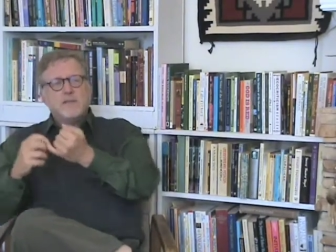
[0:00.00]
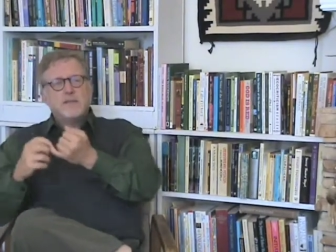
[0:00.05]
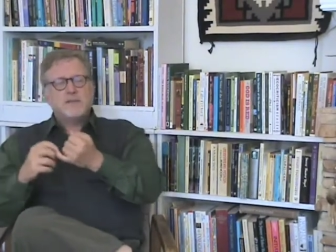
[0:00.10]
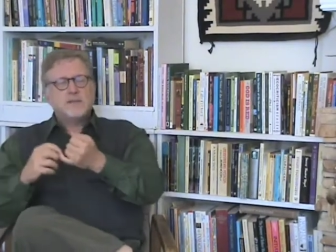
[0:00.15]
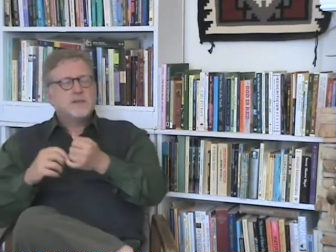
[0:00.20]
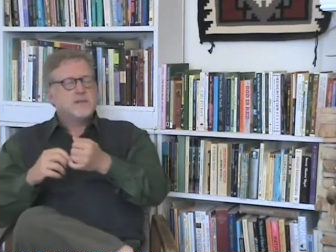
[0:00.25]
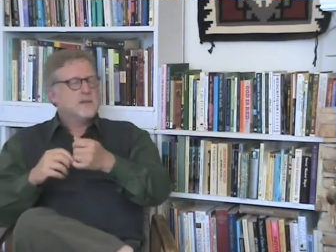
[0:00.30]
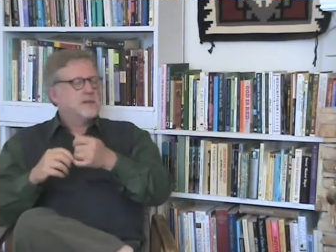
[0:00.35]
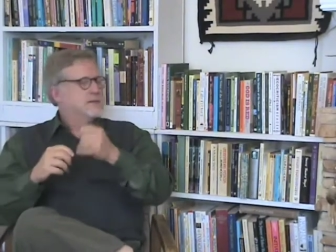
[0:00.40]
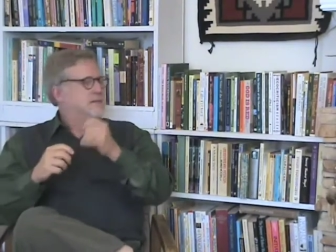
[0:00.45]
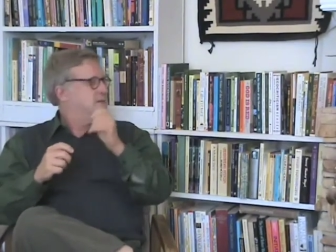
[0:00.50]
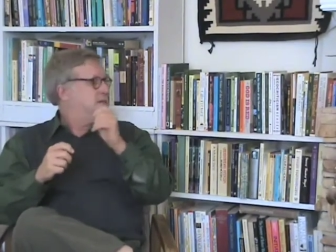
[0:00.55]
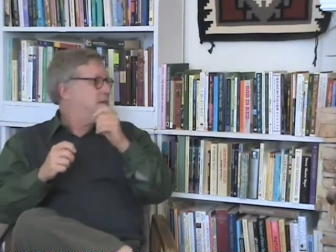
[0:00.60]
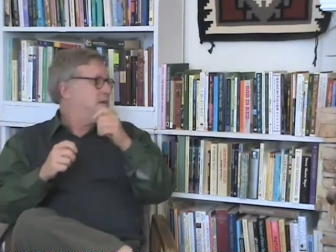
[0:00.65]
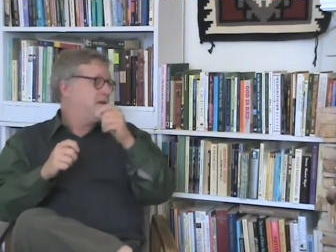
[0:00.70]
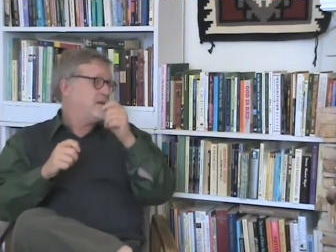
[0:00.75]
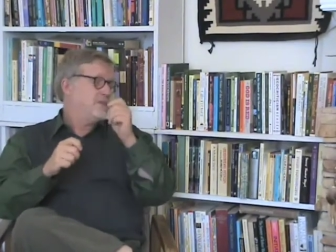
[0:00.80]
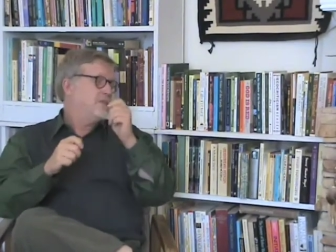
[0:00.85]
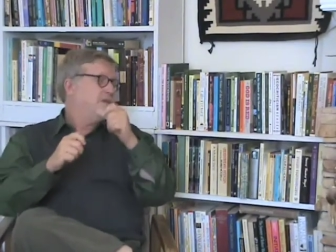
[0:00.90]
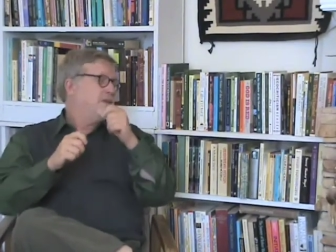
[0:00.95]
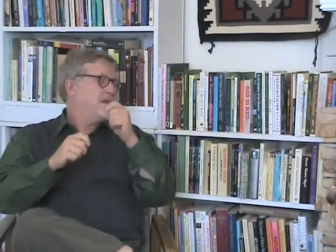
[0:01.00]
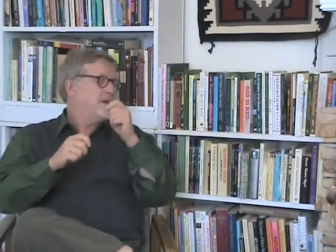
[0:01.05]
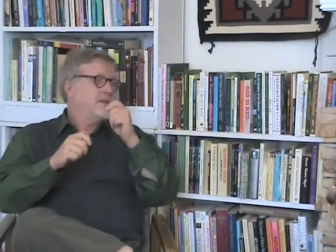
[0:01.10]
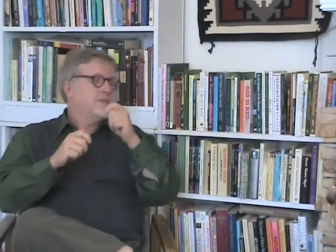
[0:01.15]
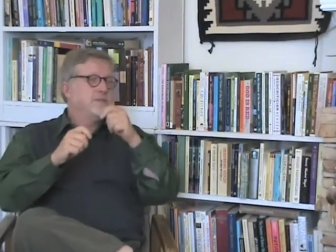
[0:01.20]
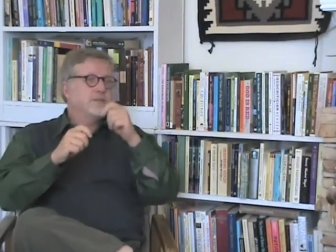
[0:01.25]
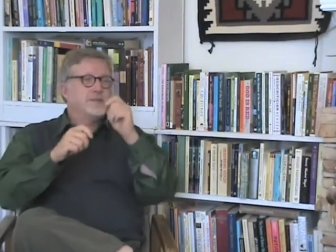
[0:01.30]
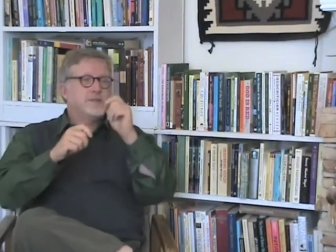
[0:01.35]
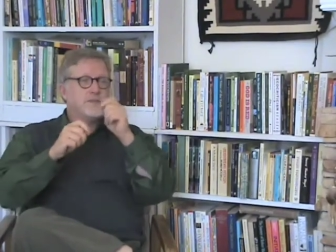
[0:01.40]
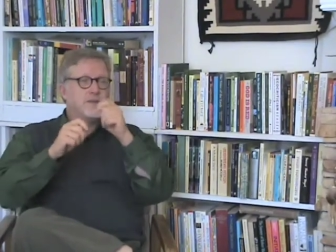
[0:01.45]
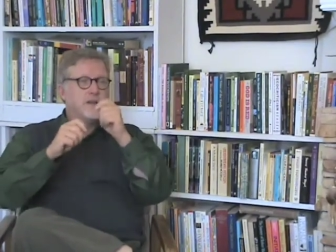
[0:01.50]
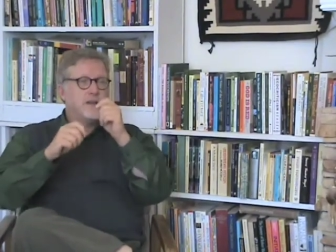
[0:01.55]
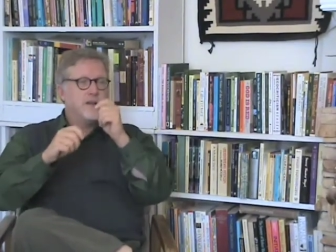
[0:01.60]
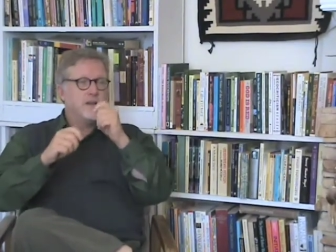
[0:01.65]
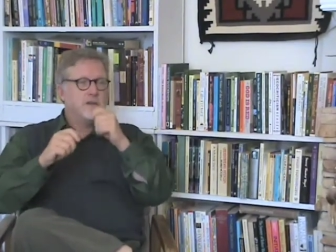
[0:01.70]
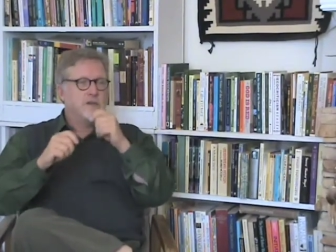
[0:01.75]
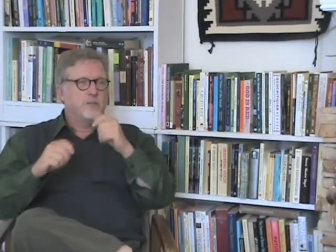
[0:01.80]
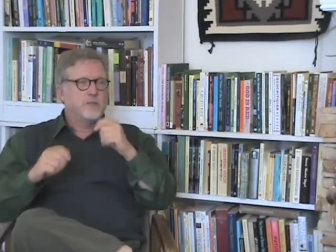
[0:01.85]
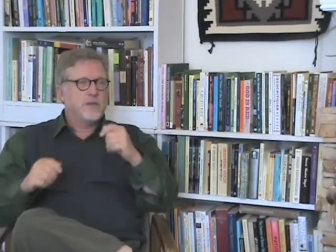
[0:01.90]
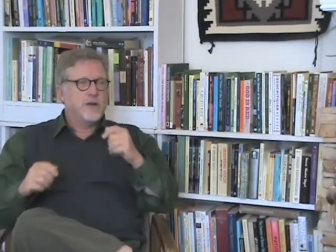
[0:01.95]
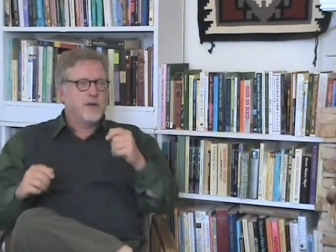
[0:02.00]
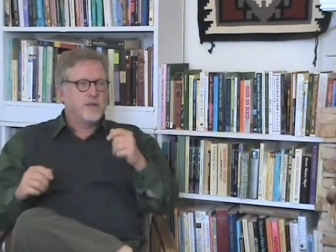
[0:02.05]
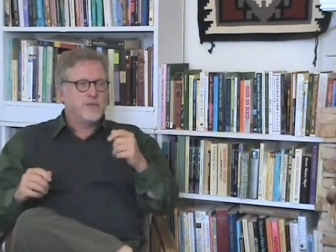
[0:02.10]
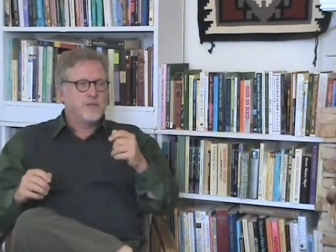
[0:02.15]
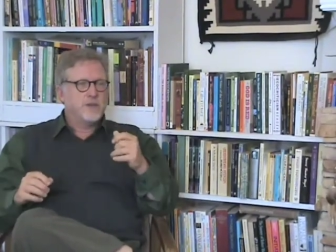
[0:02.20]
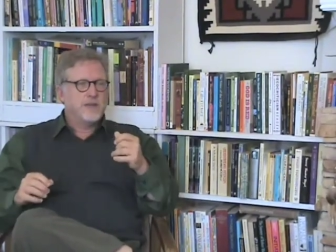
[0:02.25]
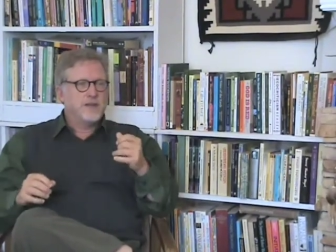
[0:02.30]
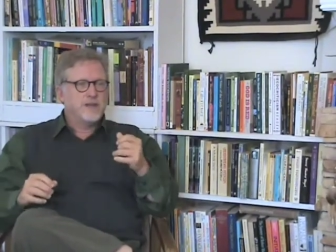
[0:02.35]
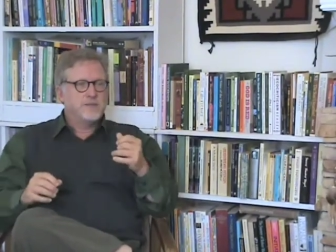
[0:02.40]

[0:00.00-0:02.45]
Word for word: And she says, you know, I'm really kind of busy right now. Don't bother me.